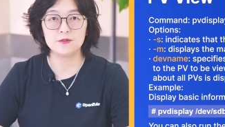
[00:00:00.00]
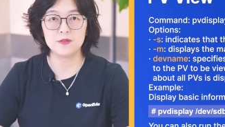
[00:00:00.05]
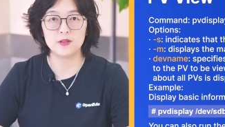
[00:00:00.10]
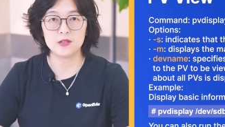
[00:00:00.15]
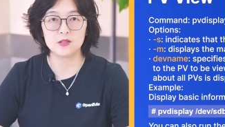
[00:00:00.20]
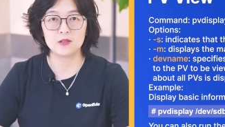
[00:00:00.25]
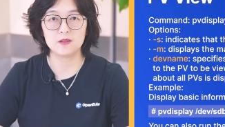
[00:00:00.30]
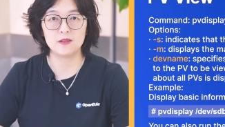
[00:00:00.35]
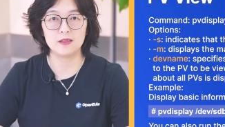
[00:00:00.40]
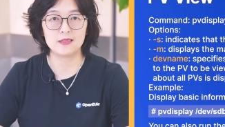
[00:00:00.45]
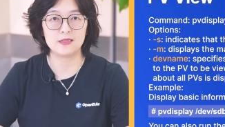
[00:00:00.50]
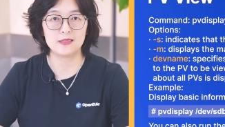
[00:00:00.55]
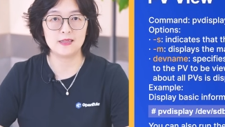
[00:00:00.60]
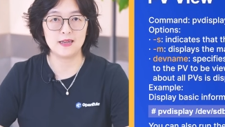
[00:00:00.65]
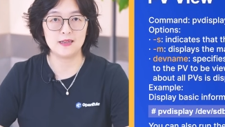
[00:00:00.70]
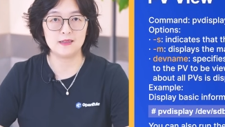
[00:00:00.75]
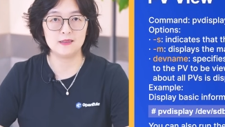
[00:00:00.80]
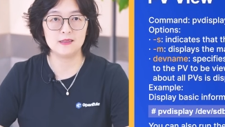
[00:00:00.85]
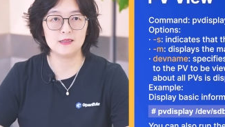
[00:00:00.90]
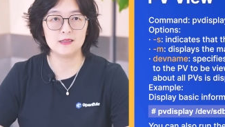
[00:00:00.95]
physical
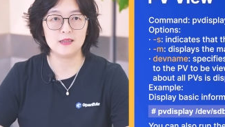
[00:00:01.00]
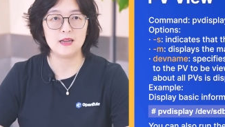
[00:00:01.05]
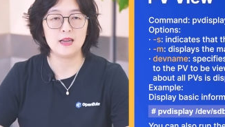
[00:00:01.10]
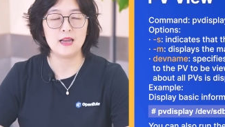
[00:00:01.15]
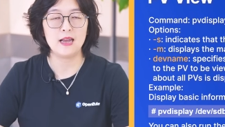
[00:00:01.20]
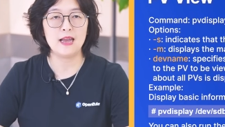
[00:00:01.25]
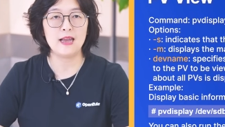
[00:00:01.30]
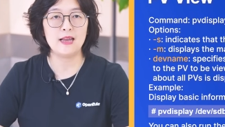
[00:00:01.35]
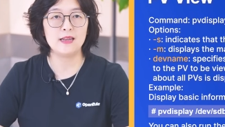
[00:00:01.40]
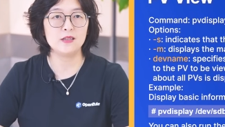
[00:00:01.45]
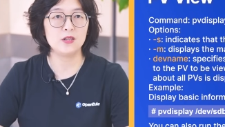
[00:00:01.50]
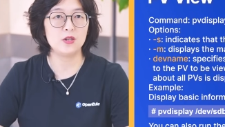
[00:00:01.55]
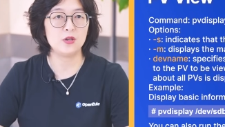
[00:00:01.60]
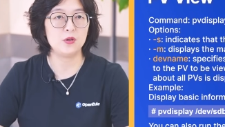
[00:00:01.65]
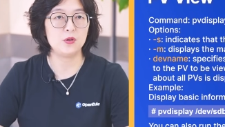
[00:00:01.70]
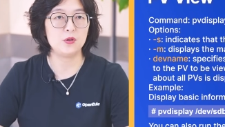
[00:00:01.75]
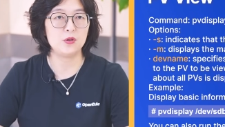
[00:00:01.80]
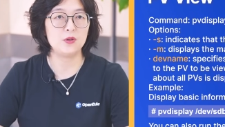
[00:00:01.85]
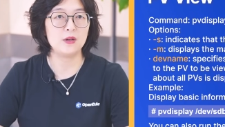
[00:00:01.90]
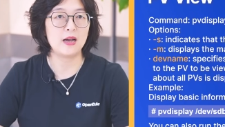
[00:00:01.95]
extents, and
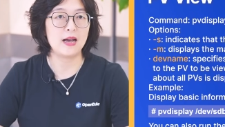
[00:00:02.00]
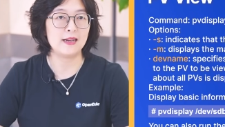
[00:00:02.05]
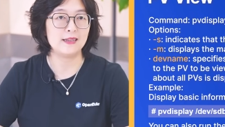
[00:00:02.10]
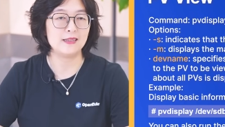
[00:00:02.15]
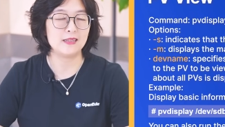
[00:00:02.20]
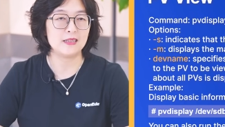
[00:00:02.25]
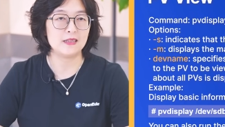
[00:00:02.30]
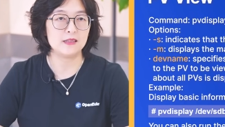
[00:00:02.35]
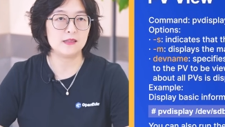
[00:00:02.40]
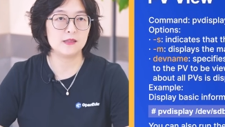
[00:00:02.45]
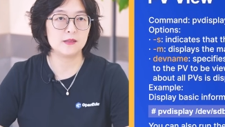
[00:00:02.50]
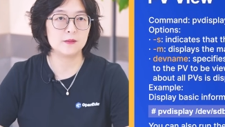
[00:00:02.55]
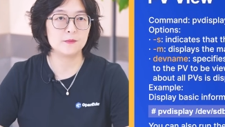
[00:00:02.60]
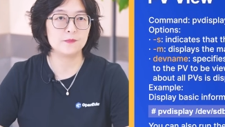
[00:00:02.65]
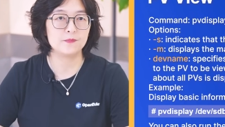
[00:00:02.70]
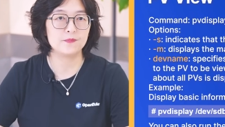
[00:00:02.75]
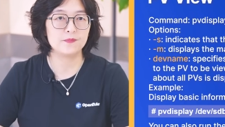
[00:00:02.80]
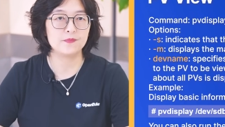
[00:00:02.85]
UUIDs.